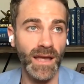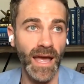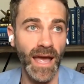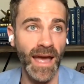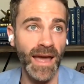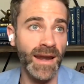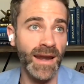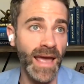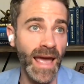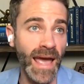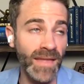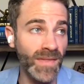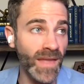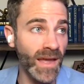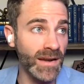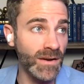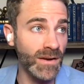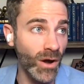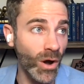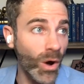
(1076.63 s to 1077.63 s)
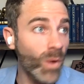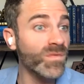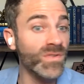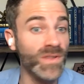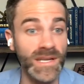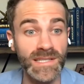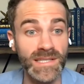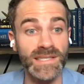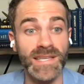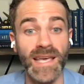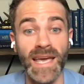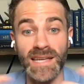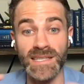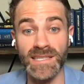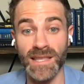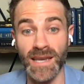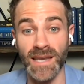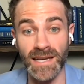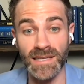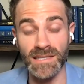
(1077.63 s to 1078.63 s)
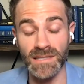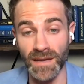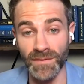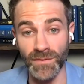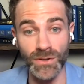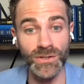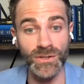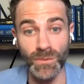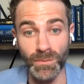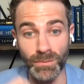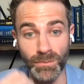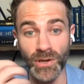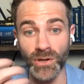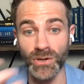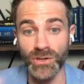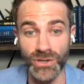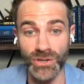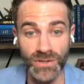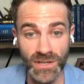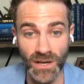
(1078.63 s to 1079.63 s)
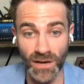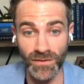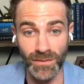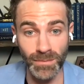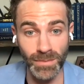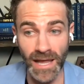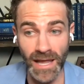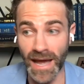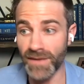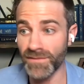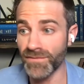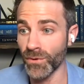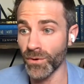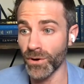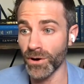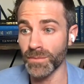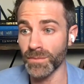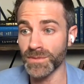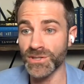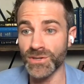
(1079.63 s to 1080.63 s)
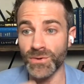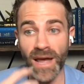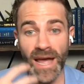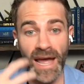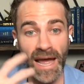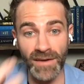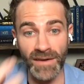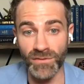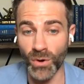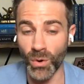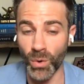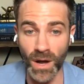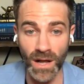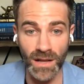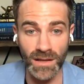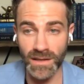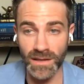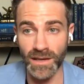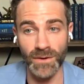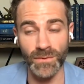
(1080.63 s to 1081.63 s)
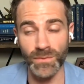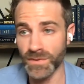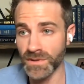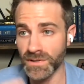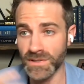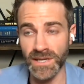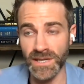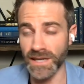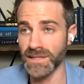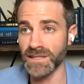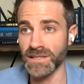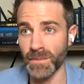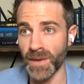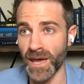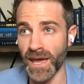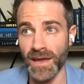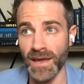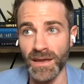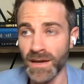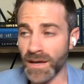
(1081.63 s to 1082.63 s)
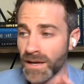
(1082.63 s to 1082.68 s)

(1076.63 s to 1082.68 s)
and then hopefully to take it to the next level, to build yourself a platform, to have quality. TSMA,